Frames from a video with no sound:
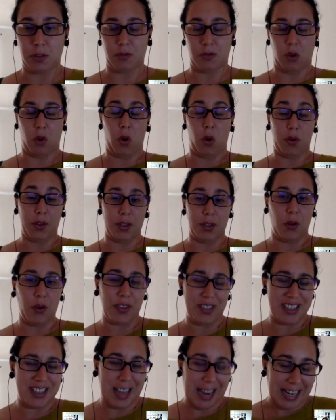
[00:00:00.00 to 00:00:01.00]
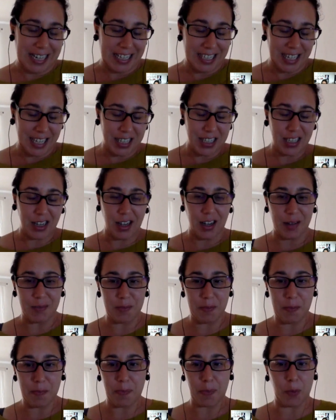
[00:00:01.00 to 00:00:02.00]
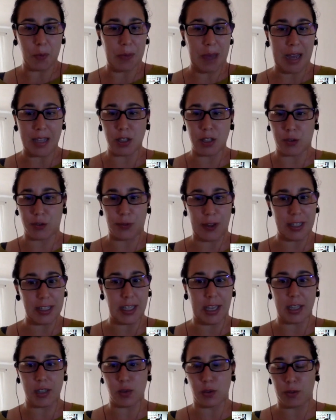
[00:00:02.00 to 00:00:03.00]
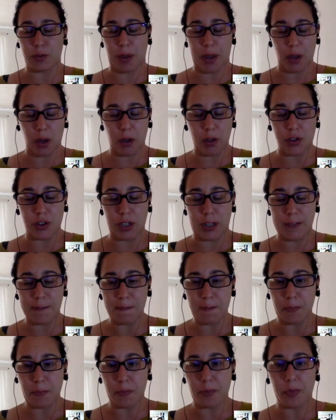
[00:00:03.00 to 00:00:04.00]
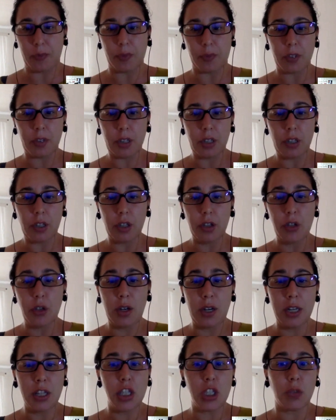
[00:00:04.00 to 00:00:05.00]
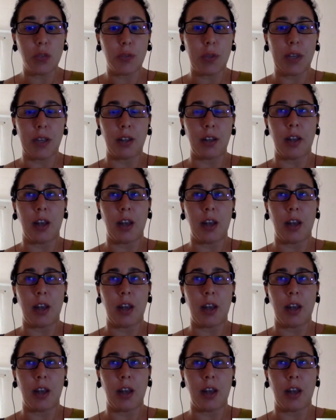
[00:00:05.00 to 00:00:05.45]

all the sciences, maths or physics or biology. You need to be